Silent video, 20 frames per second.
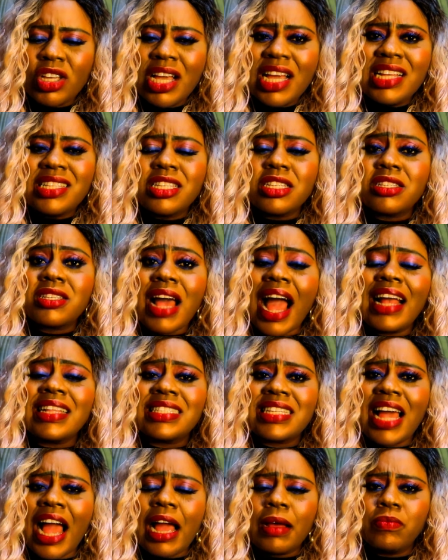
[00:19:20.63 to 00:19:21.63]
It is high
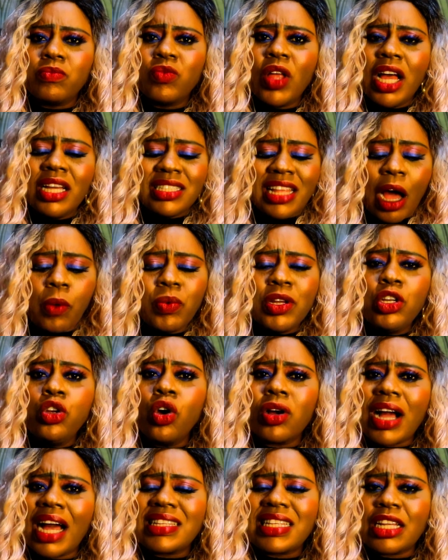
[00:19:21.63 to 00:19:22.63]
time that we
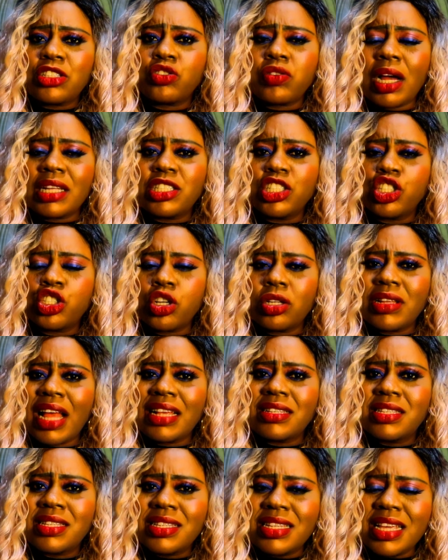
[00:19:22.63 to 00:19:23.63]
look at a tradition
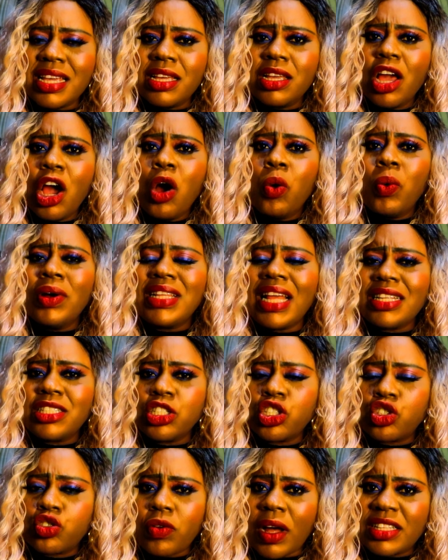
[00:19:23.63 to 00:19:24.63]
and see whether
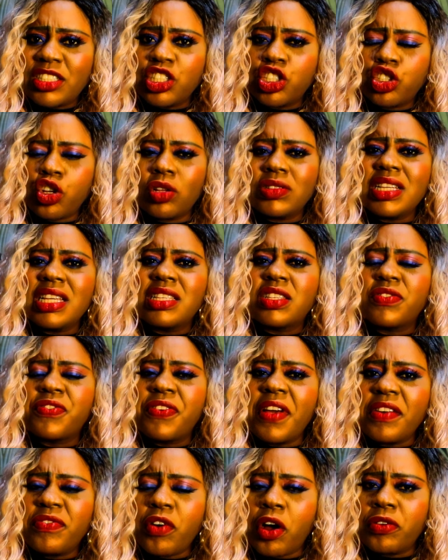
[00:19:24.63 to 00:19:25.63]
this tradition is
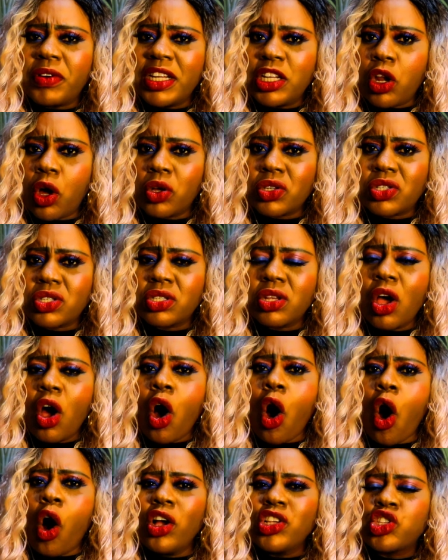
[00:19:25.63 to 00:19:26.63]
favoring us
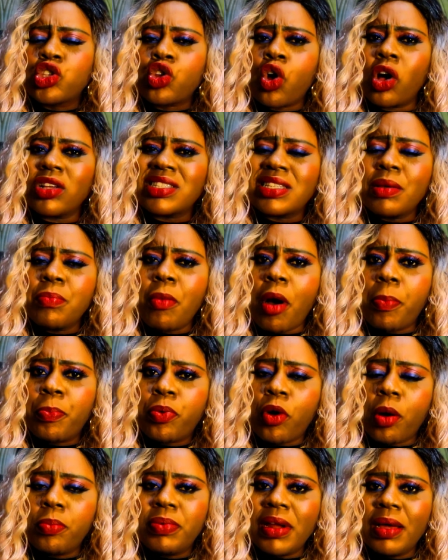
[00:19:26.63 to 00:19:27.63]
or is causing more
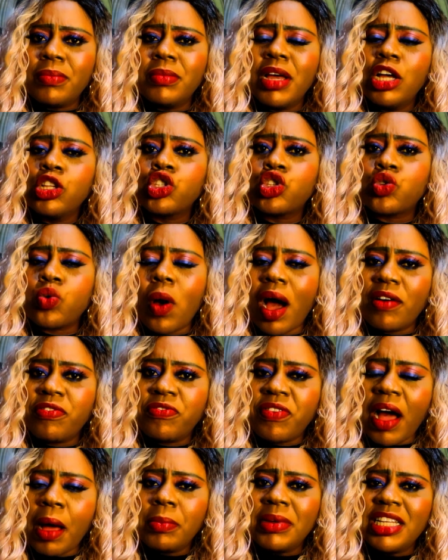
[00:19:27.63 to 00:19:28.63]
problem to our
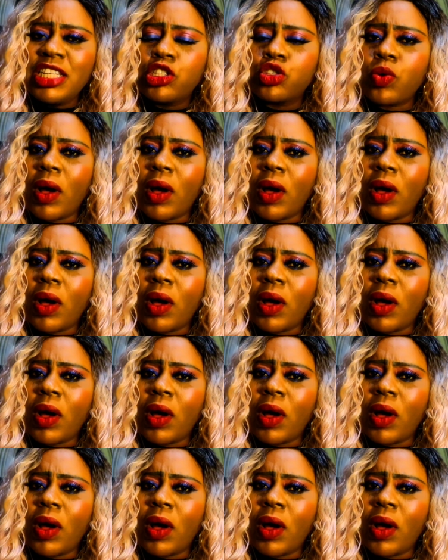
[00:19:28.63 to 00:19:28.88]
family,